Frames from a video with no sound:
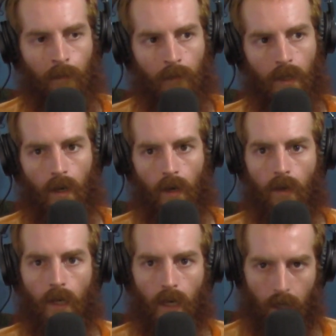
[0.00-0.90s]
And
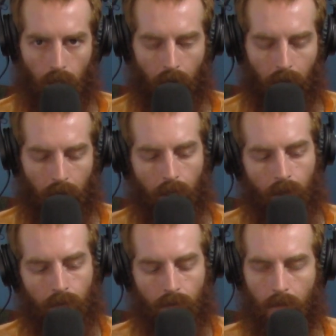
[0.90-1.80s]
another thing
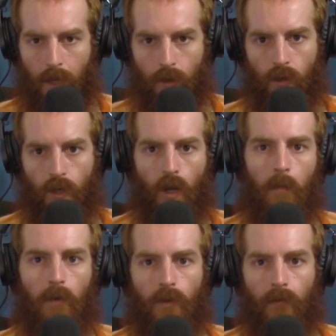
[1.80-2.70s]
is make sure you
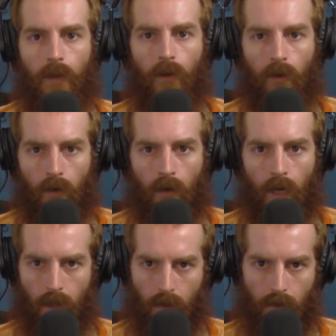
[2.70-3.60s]
don't put your finger
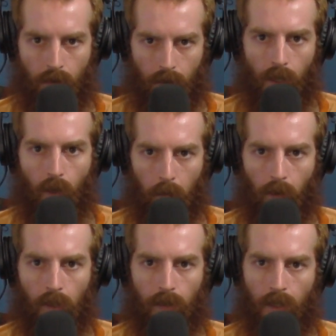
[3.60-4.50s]
into the gill
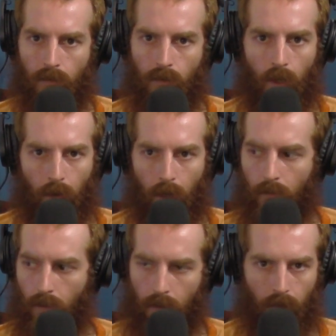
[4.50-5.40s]
plate. That's a
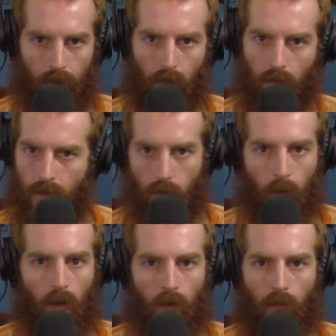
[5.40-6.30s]
no-no. They'll
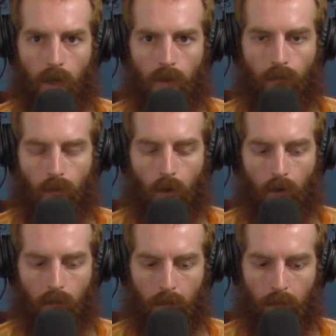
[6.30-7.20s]
disqualify the
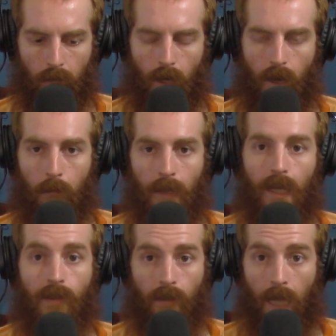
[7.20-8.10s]
photo
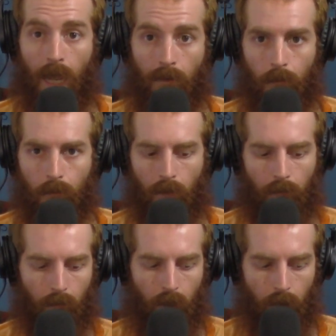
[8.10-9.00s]
because of that
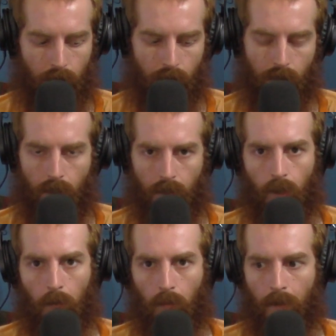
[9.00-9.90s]
if your finger's inside the
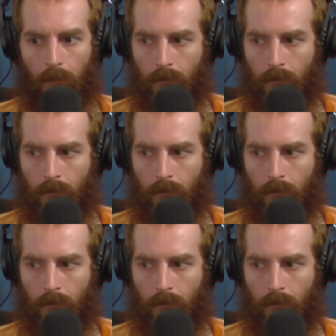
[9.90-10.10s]
gill plate.